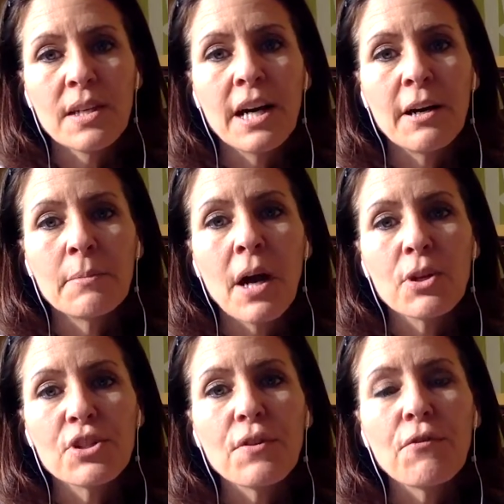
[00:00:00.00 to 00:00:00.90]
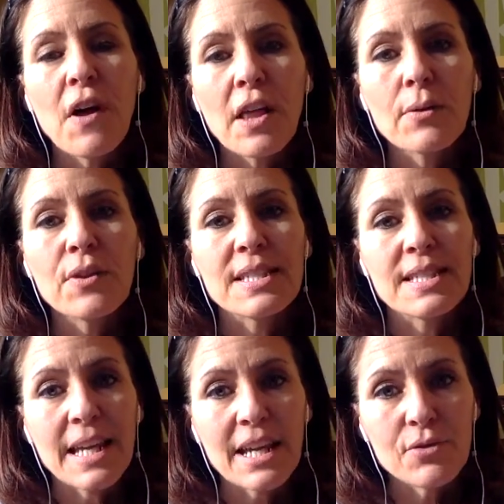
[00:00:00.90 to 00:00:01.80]
um, I want you to follow the
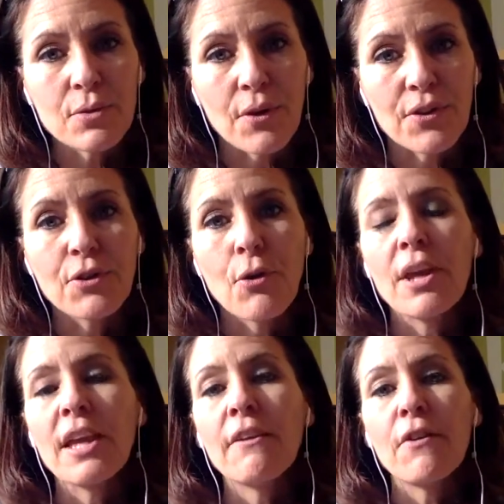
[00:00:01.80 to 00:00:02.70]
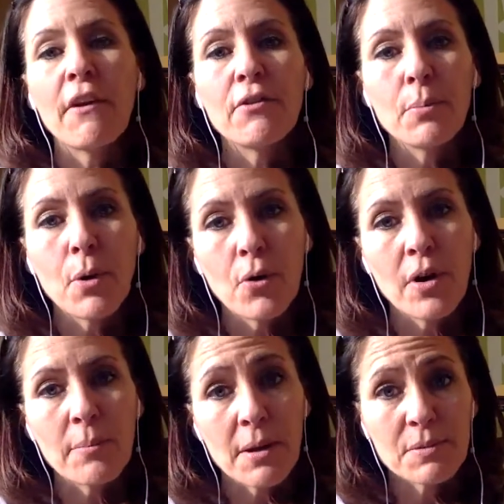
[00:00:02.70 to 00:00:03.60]
schedule. So every
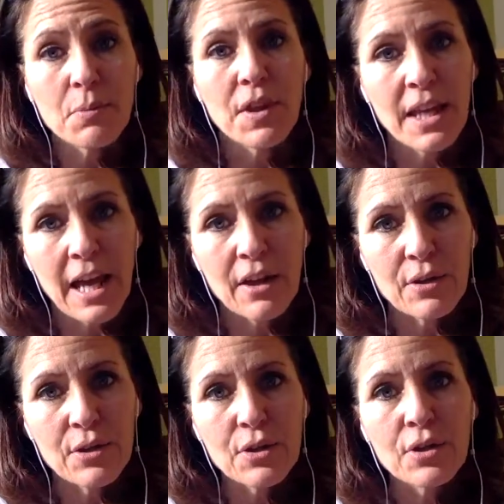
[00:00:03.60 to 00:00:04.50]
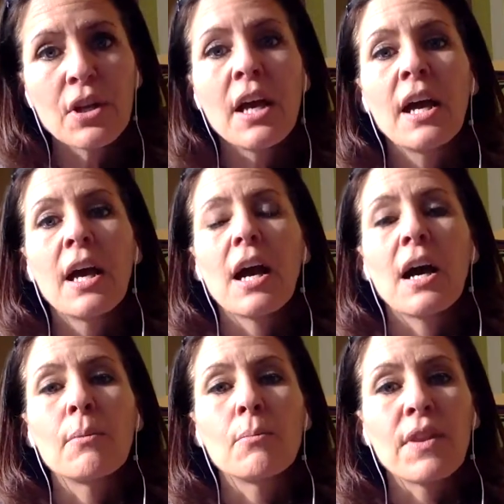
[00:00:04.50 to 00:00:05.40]
program comes with a calendar
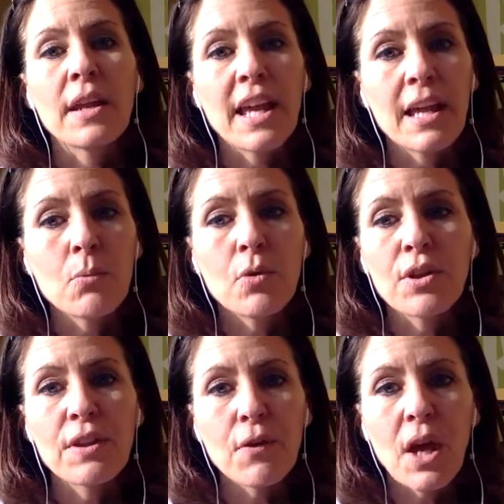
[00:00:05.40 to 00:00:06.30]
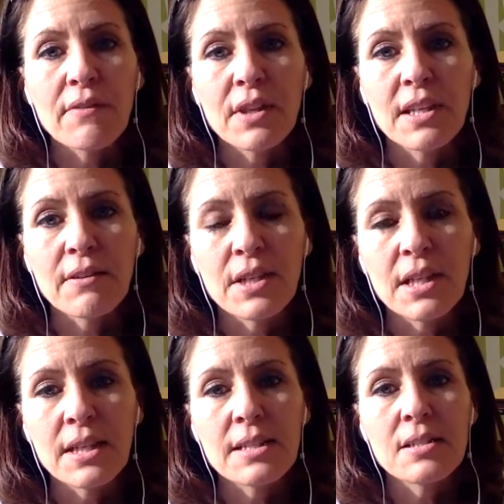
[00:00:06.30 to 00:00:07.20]
um, that came with, if you have the
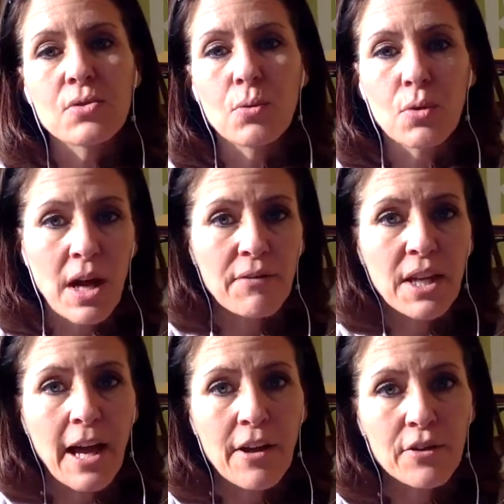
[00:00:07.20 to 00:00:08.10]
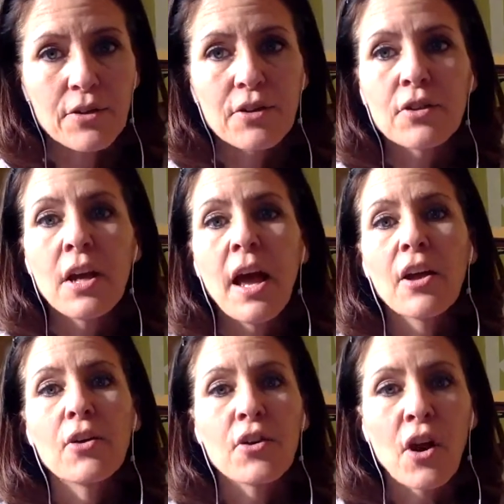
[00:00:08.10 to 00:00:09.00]
DVDs, you will have the calendar.
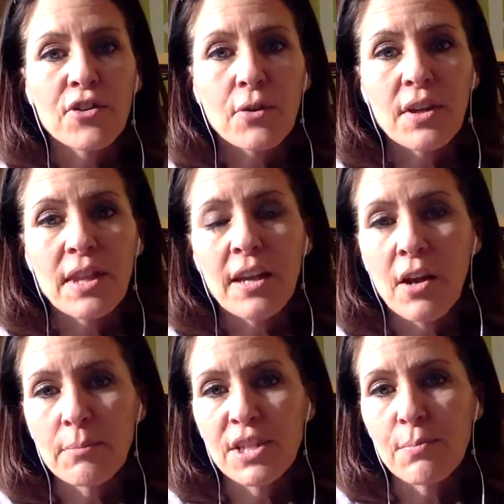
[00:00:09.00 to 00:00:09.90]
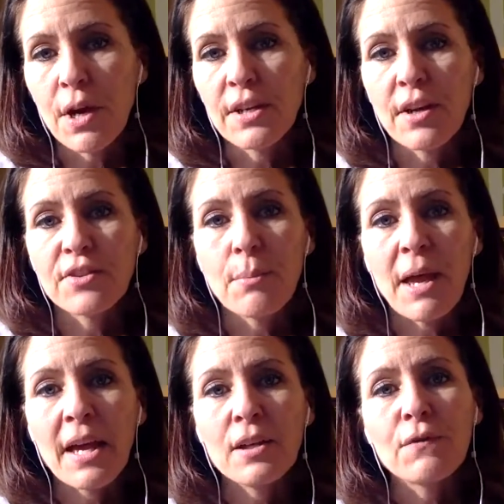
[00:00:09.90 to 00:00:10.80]
You can also get that on Beachbody On
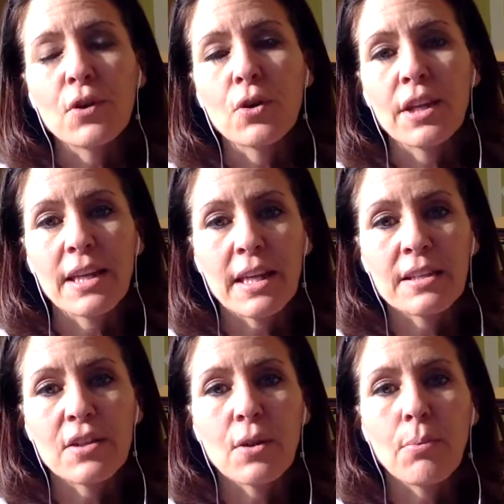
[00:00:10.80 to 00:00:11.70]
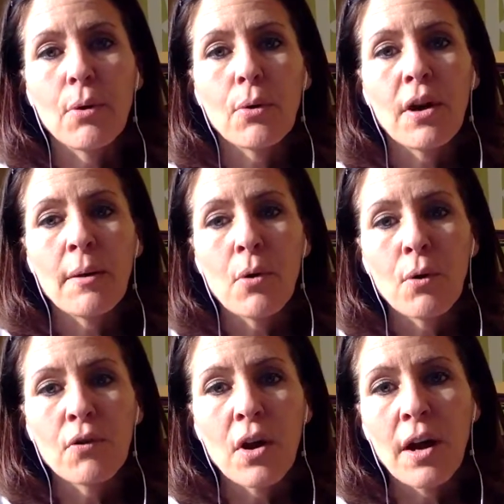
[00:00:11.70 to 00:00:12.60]
Demand. If you click into the program
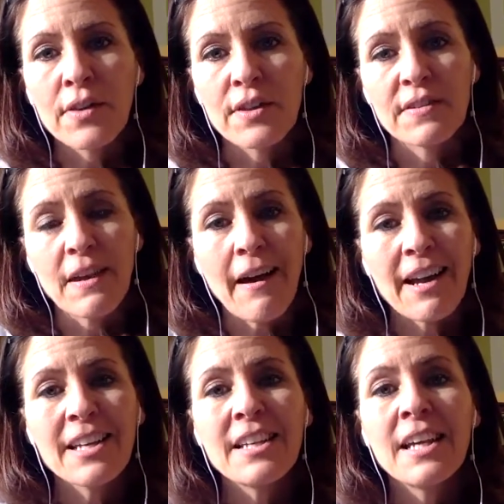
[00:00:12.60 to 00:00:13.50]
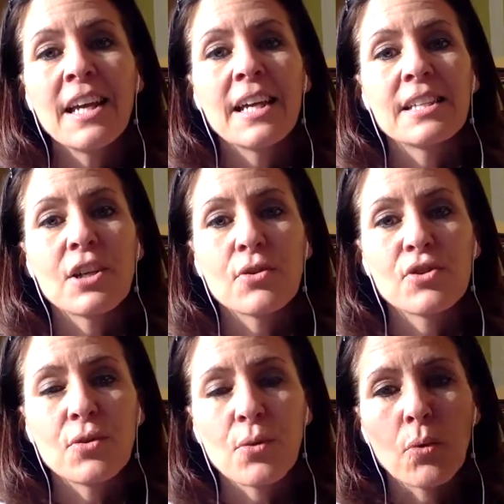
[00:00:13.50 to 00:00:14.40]
over on the side, it tells
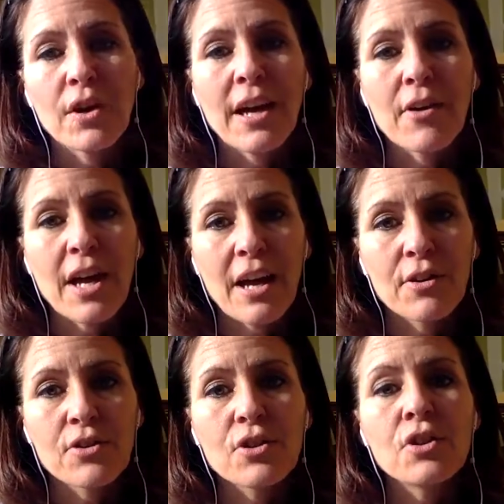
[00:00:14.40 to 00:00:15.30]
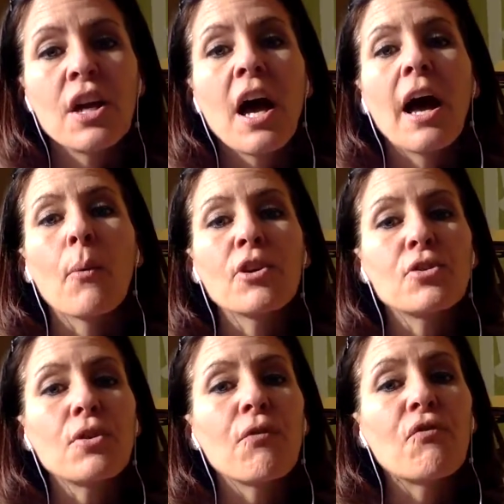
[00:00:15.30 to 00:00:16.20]
you the workout calendar. I want
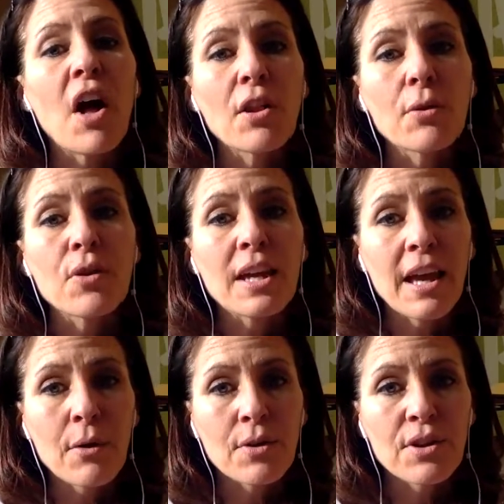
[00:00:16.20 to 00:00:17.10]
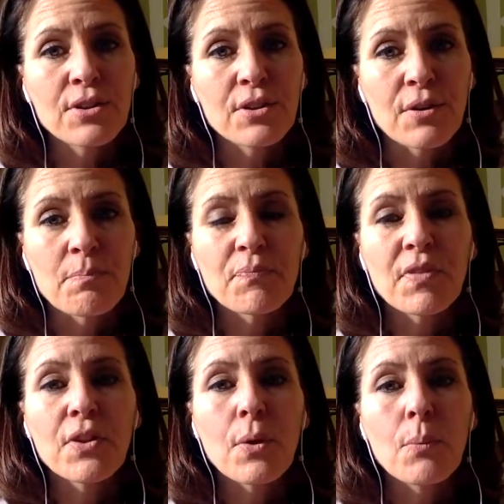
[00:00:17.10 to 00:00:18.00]
you to follow the calendar.
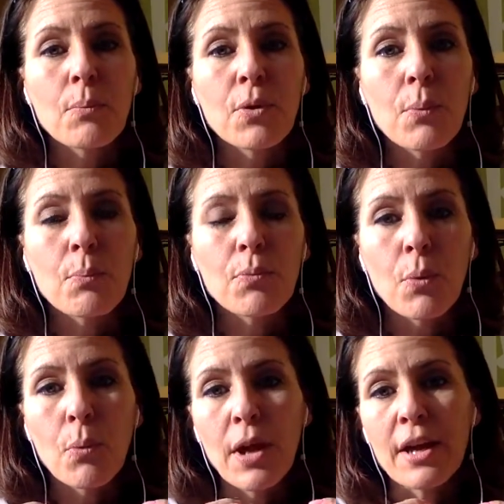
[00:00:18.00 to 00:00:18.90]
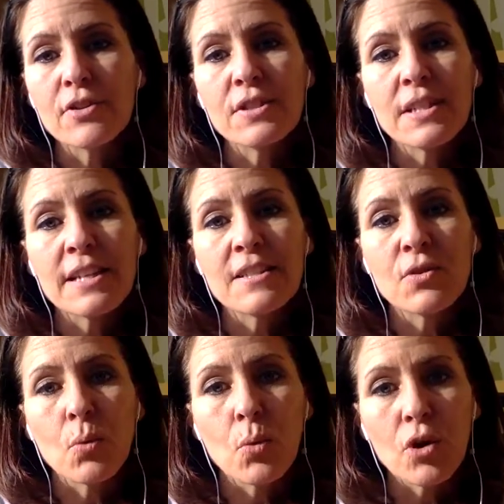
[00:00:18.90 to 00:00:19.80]
The, the, the, exercises and
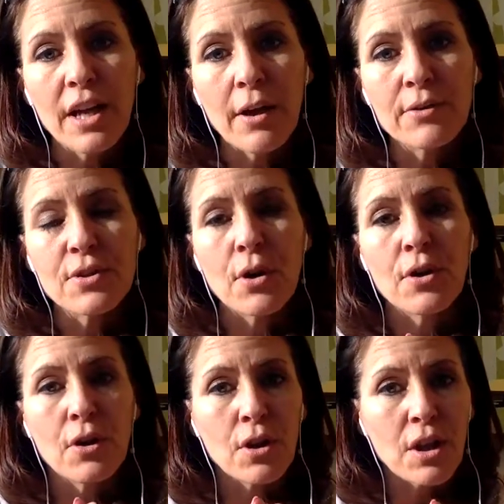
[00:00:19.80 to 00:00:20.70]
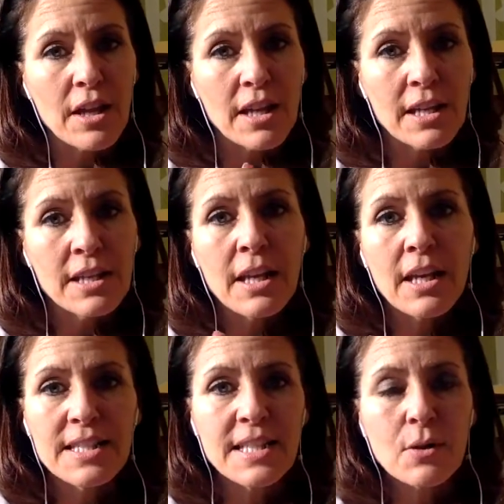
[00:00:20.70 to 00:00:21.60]
the workouts are in
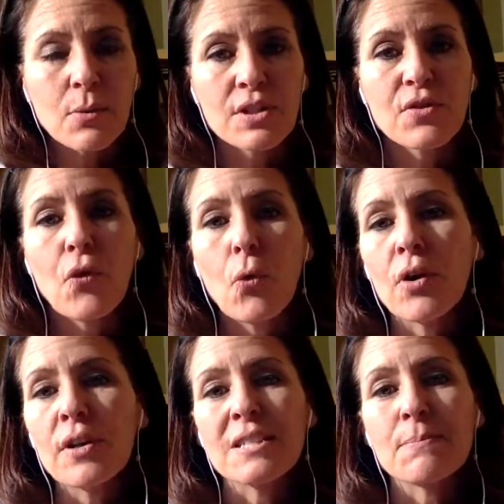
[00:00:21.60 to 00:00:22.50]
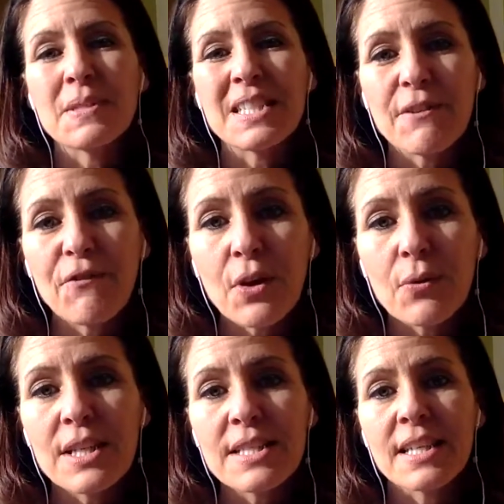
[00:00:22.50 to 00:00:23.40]
sequence for a specific
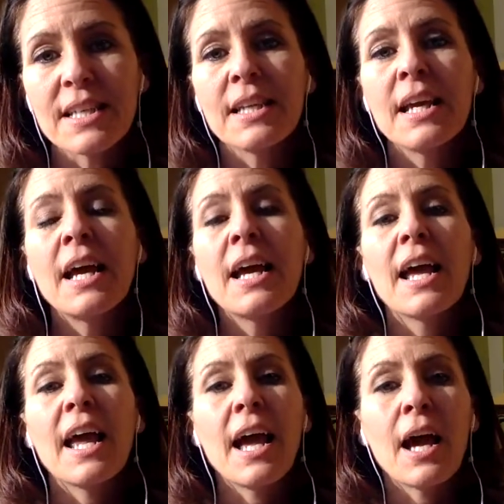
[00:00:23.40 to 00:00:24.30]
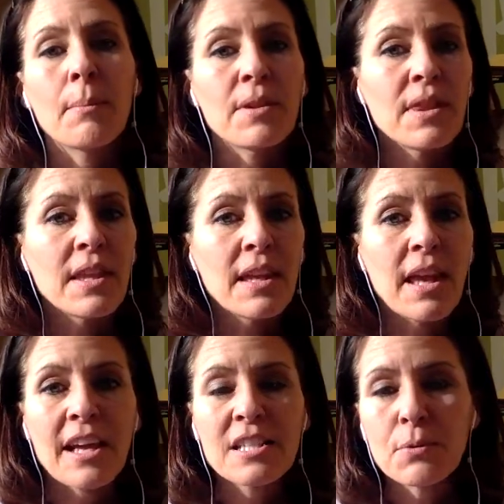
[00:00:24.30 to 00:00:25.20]
reason. Um, the
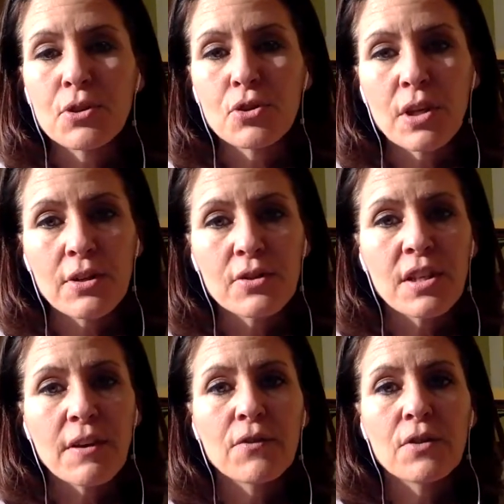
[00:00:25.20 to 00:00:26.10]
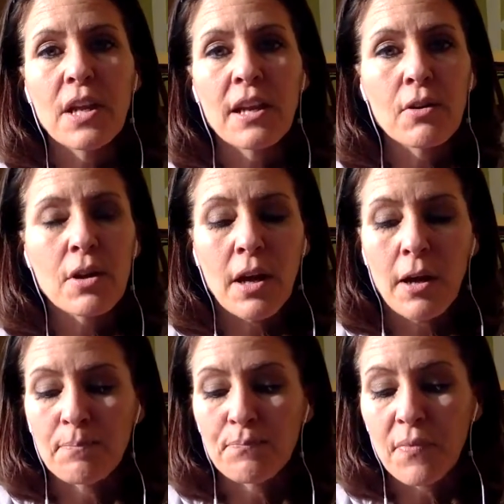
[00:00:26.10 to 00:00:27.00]
expert trainers have and um,